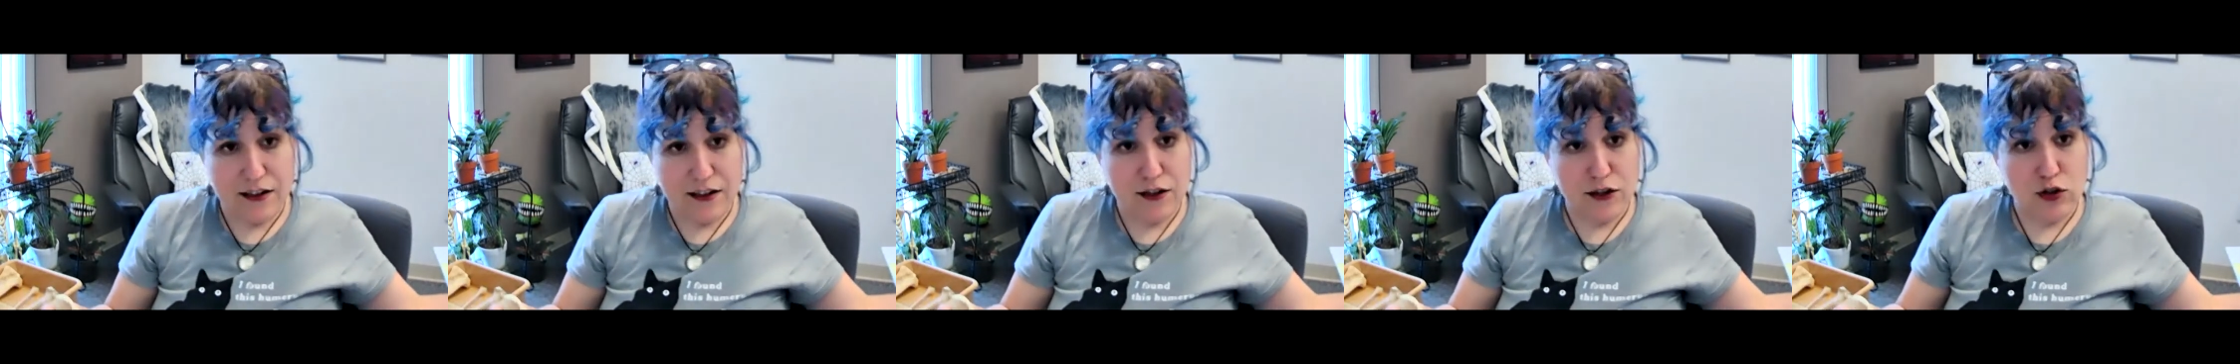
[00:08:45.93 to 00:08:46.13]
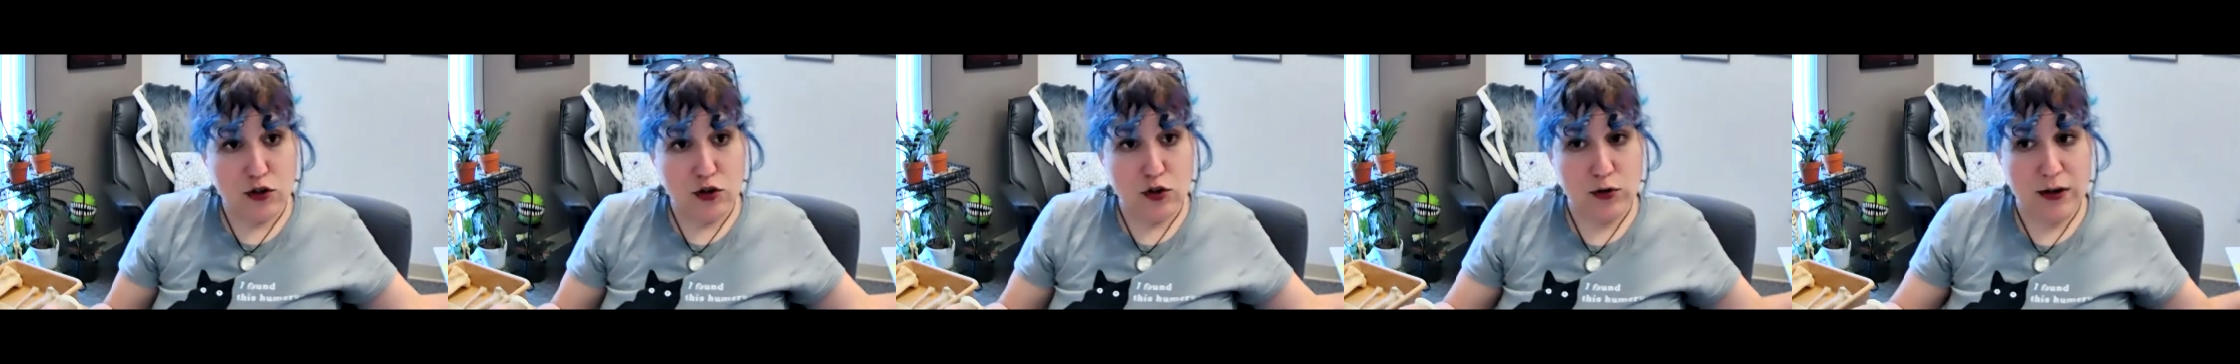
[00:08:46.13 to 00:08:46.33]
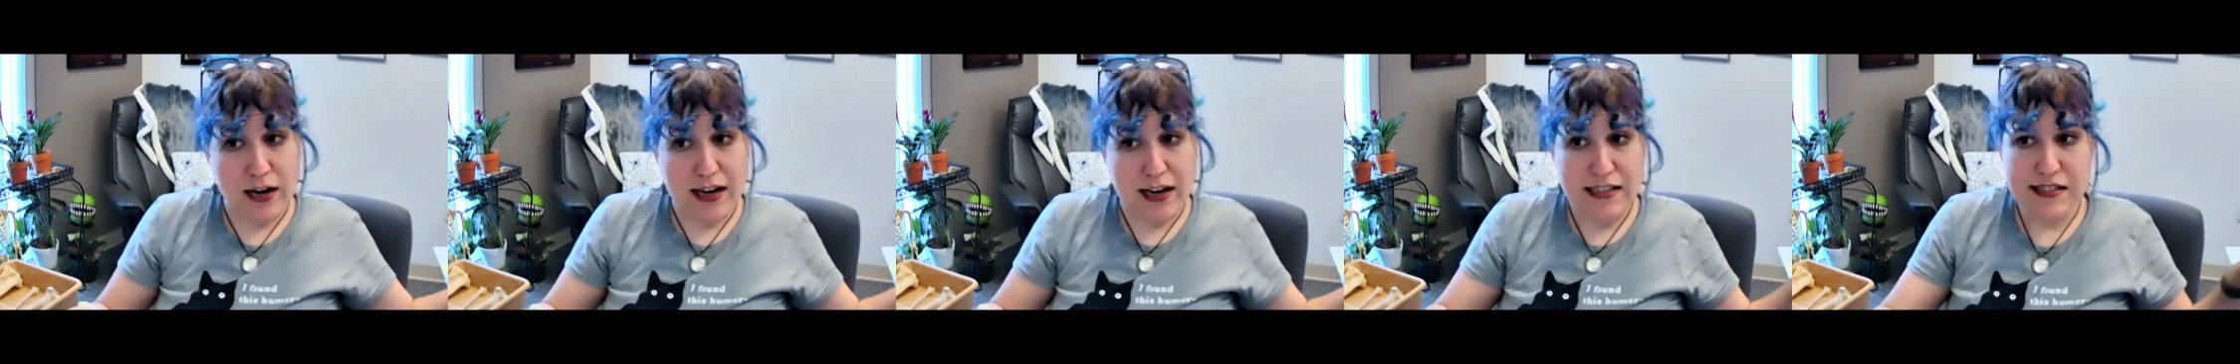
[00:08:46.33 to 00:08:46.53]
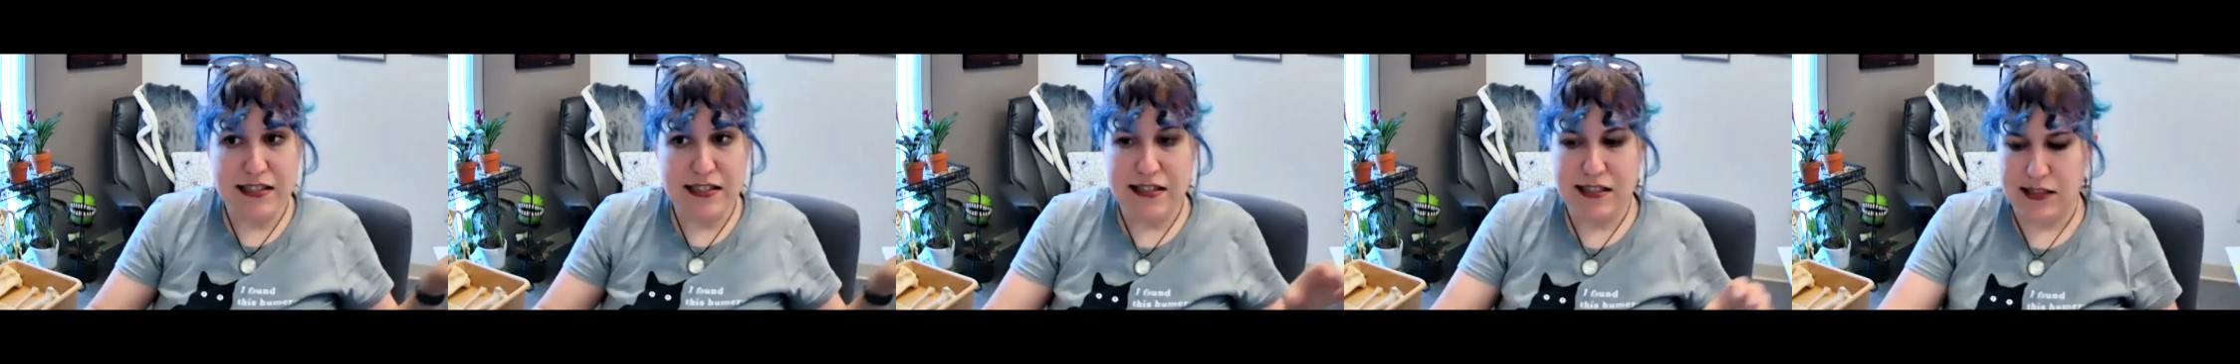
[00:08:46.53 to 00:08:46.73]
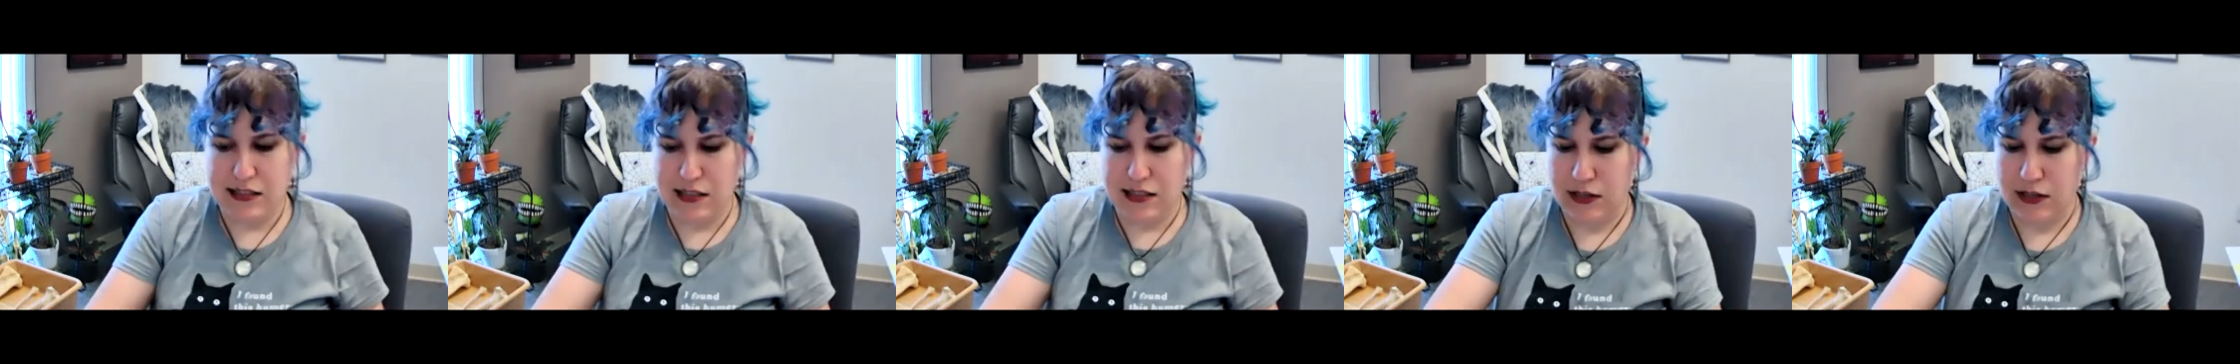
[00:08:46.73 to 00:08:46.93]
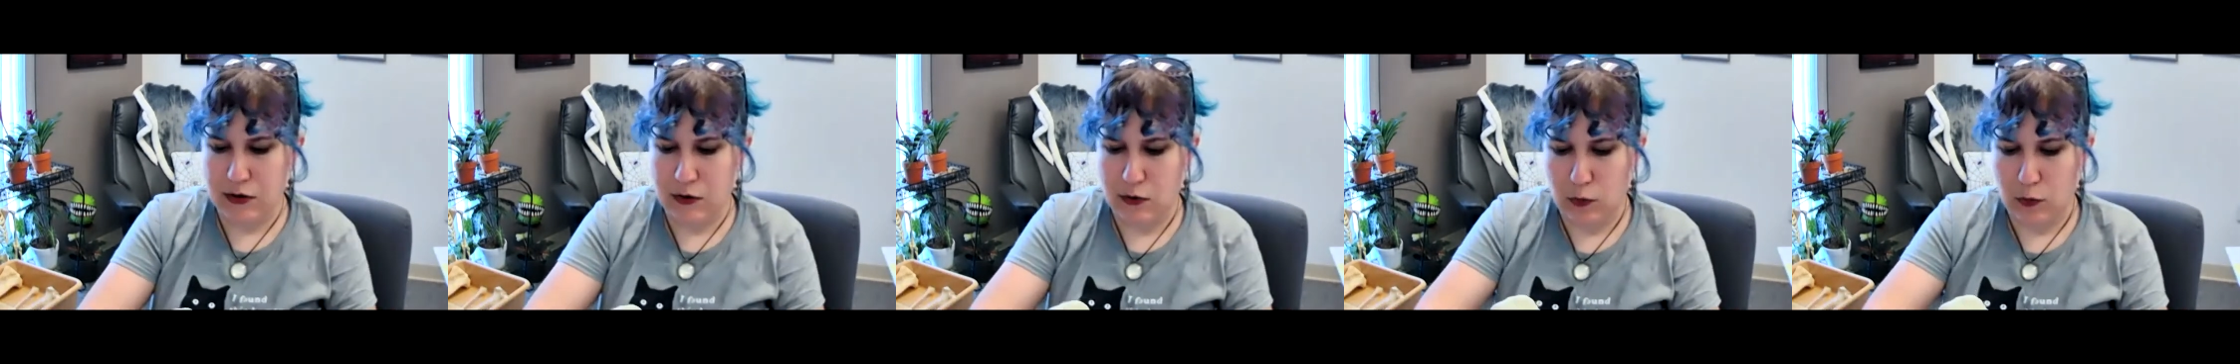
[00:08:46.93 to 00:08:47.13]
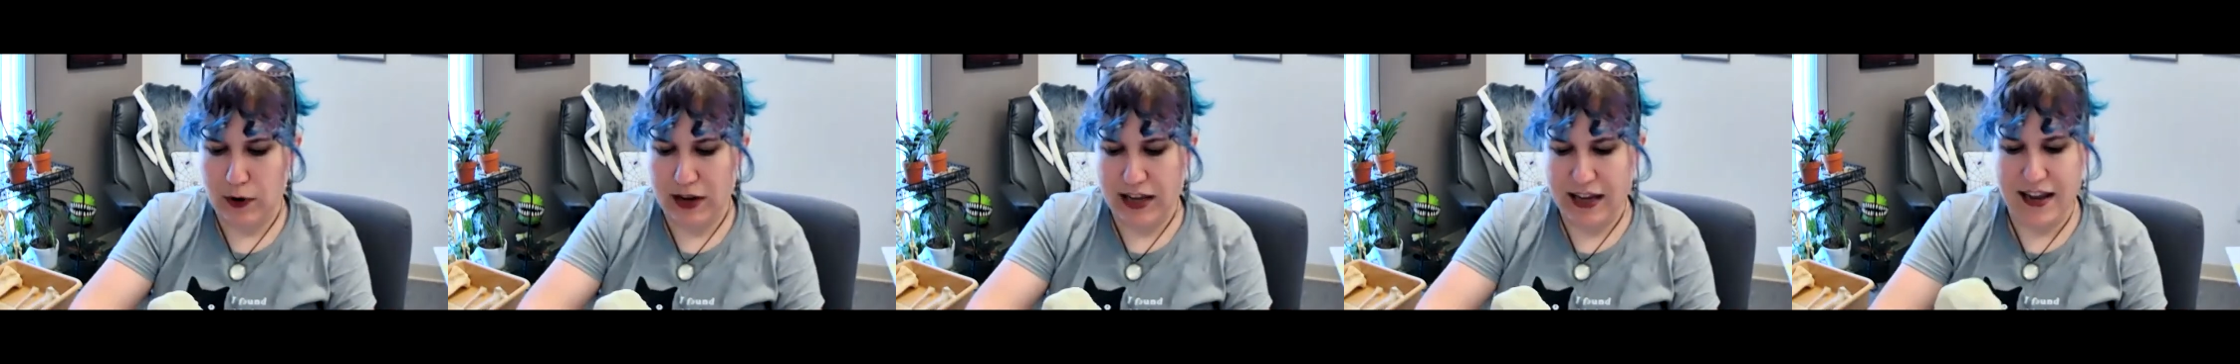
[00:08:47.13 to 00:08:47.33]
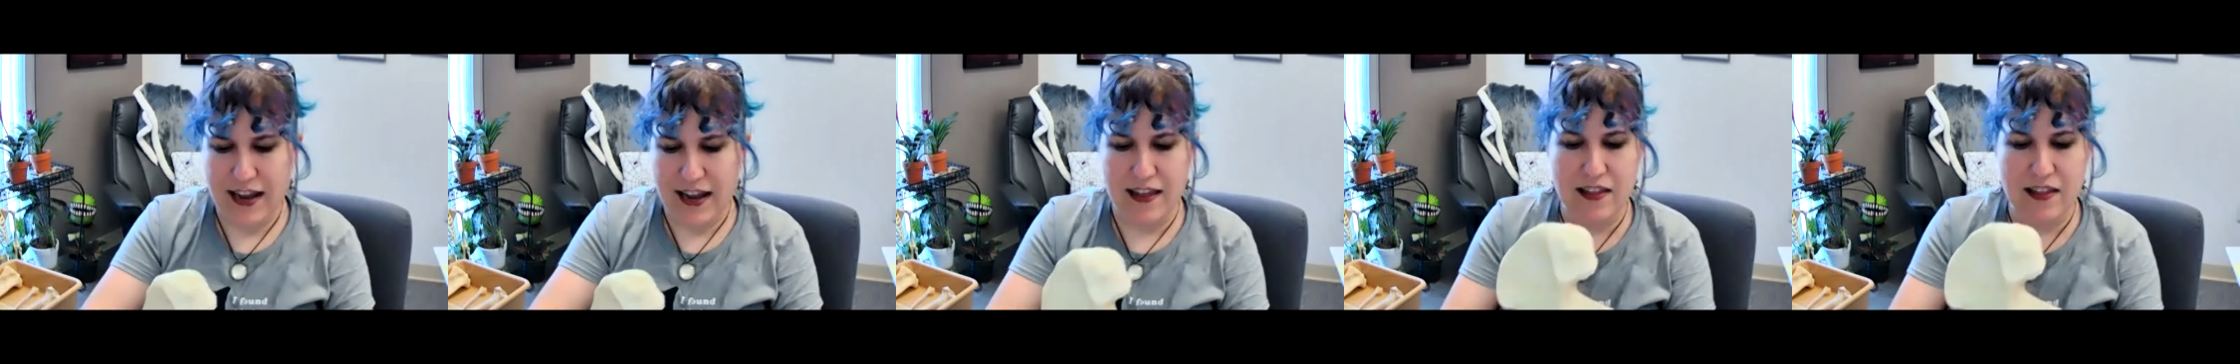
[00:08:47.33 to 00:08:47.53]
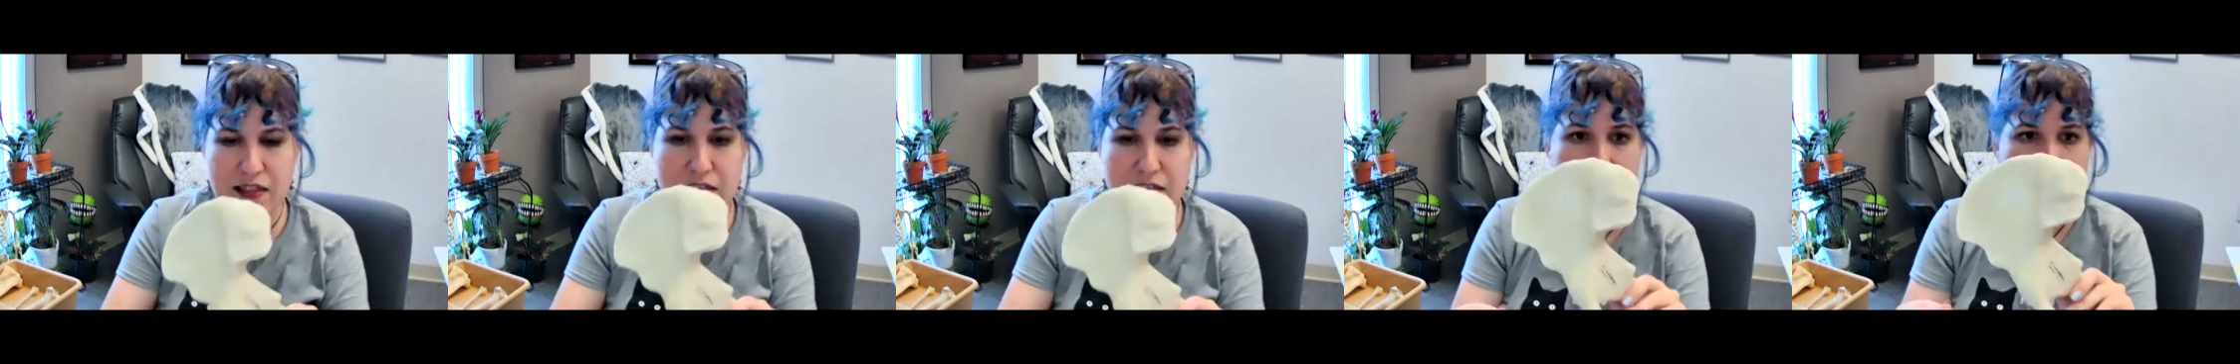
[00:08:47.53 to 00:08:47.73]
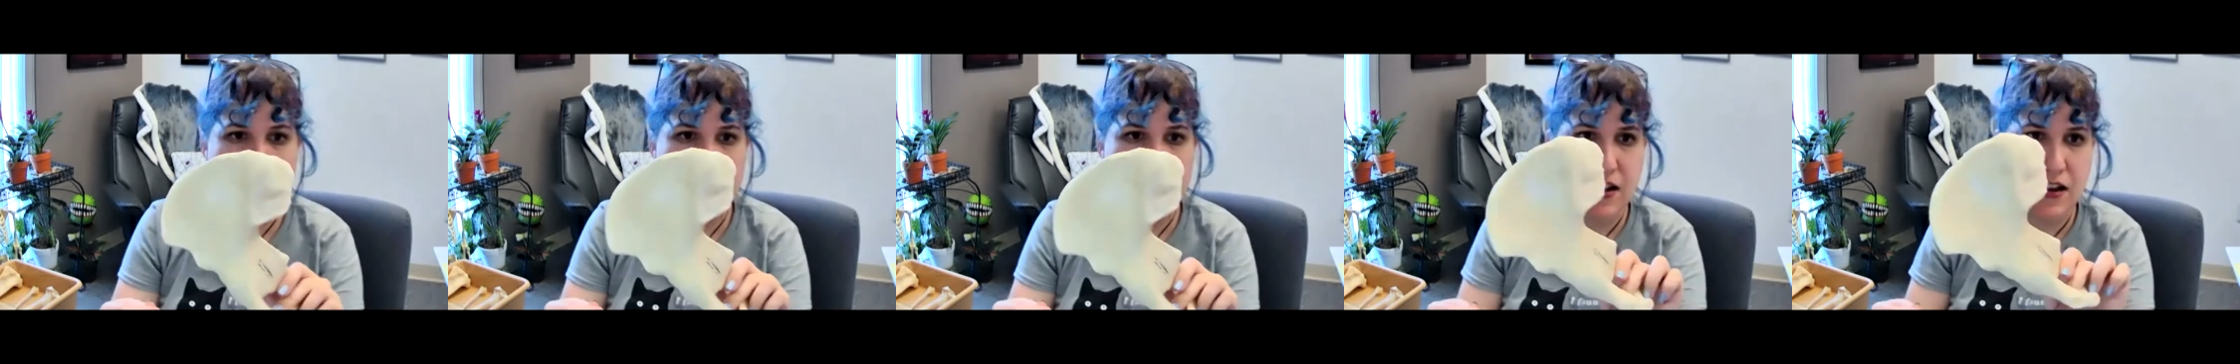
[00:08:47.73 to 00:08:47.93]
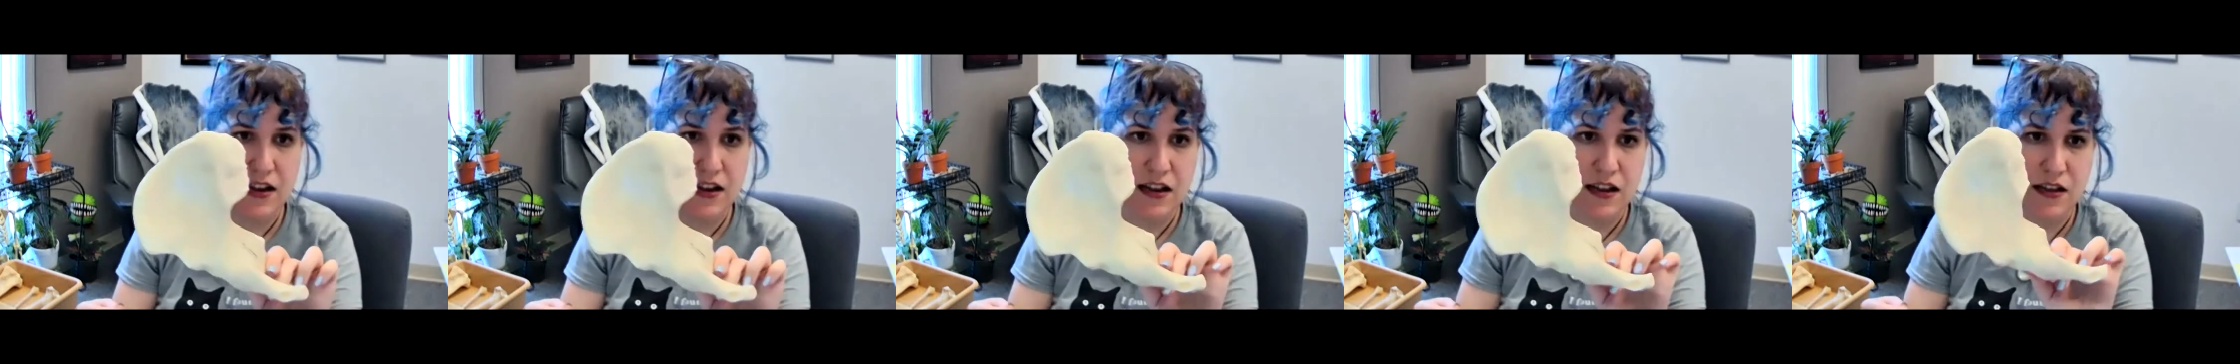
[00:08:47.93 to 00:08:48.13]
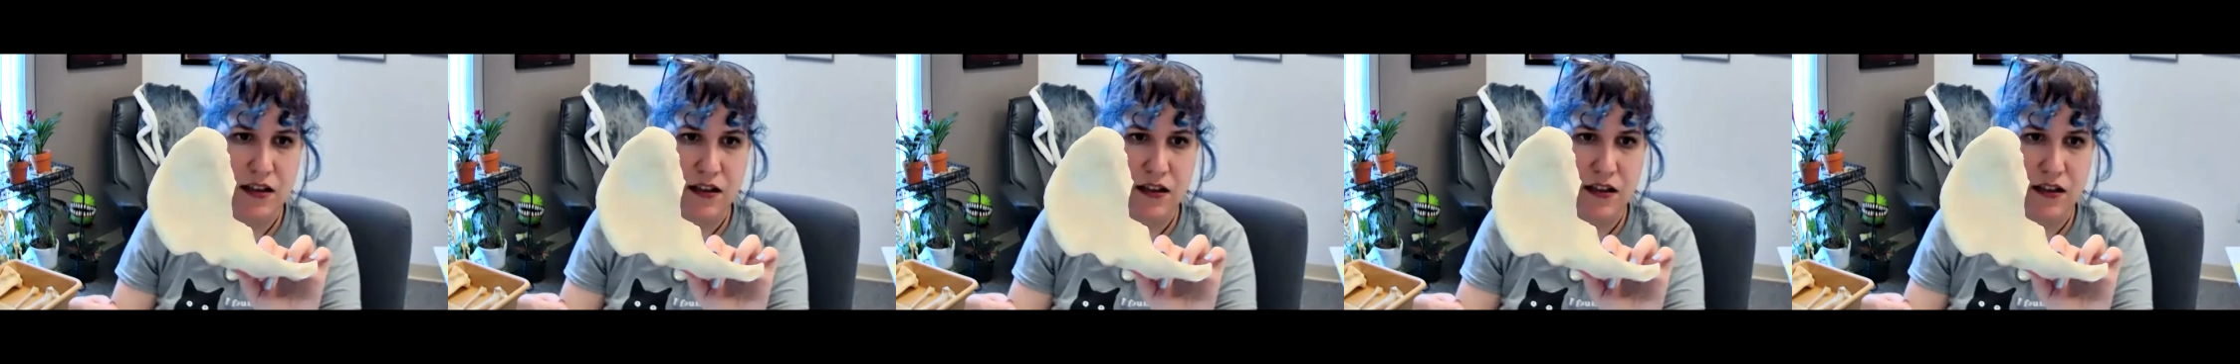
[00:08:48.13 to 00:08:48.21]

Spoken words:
crest, we can then,